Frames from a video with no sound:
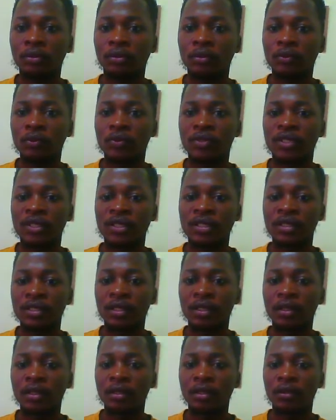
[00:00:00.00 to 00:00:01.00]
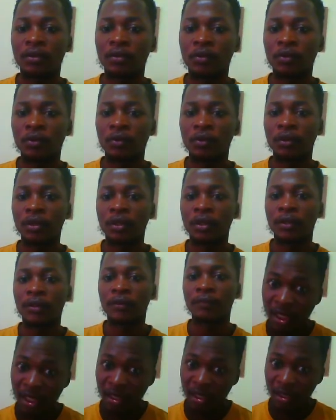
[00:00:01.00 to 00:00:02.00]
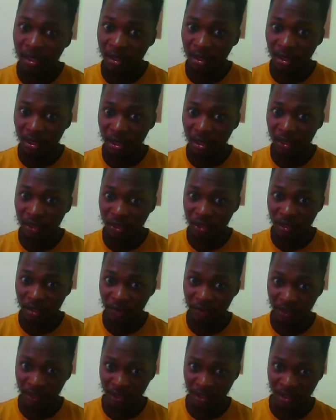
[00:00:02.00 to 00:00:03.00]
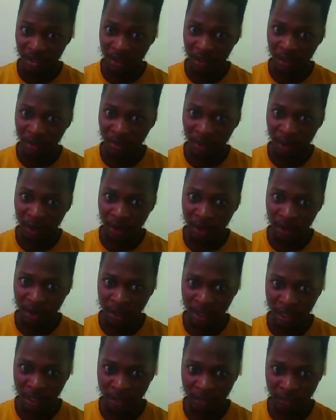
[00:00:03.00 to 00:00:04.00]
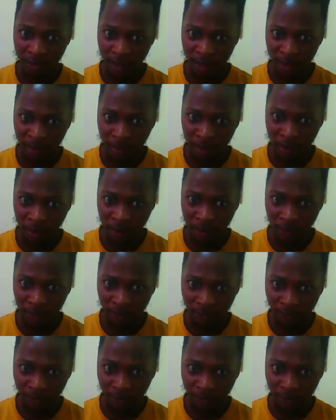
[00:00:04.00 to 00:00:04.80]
16. Okay. Each of these settlements have about